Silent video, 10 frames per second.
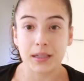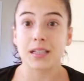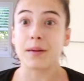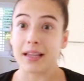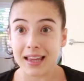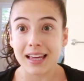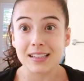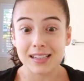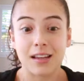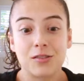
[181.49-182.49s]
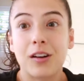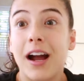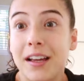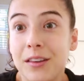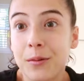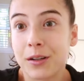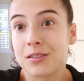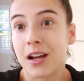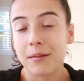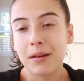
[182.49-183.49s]
because my legs get dry in the
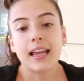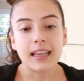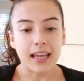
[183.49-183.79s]
winter time. And